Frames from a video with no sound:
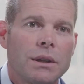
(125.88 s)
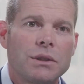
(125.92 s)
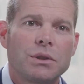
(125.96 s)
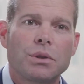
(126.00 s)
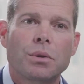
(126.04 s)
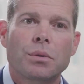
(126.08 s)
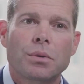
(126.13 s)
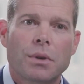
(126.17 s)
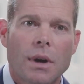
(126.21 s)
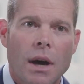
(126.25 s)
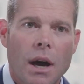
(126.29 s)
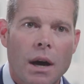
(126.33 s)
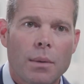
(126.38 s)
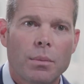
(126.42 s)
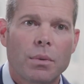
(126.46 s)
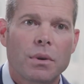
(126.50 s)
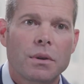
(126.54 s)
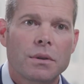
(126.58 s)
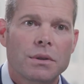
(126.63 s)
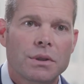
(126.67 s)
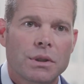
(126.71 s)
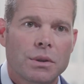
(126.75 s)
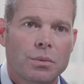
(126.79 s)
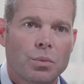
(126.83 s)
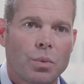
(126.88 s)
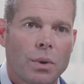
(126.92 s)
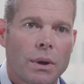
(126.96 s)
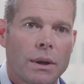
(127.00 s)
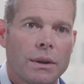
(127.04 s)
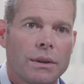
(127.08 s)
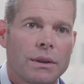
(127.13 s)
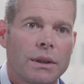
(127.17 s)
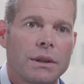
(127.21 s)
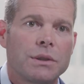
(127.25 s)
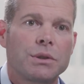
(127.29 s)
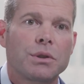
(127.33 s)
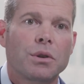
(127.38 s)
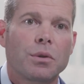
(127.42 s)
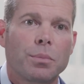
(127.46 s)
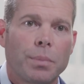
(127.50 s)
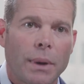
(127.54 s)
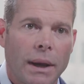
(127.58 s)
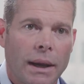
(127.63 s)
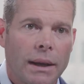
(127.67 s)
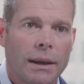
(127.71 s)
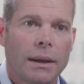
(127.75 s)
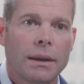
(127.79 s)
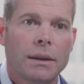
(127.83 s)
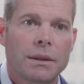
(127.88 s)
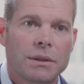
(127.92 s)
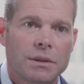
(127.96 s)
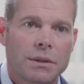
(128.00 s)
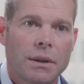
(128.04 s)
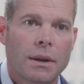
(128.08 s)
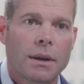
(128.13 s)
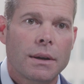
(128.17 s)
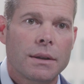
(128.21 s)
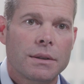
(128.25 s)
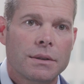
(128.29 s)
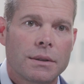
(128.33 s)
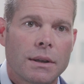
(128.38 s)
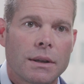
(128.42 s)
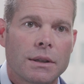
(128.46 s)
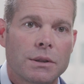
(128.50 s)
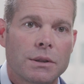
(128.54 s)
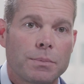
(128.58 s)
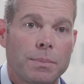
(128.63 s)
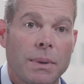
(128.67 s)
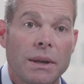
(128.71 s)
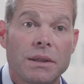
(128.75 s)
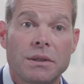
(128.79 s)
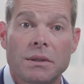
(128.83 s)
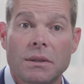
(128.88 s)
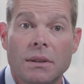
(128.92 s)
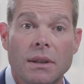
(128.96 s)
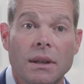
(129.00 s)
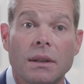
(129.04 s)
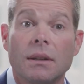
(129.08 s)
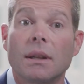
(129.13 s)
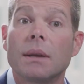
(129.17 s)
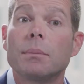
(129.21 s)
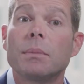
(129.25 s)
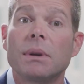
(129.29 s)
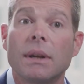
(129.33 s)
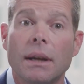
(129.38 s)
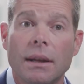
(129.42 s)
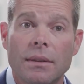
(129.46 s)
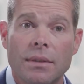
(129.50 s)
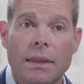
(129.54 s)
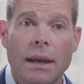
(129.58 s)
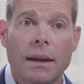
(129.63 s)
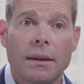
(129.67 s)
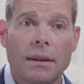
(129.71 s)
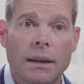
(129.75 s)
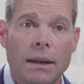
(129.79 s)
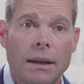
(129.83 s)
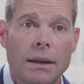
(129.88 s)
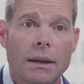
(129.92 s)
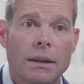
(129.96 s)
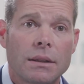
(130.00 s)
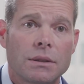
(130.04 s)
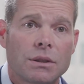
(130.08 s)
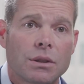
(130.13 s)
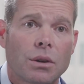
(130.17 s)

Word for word: digital commerce and what digital banking has done is, is basically eliminate that need. And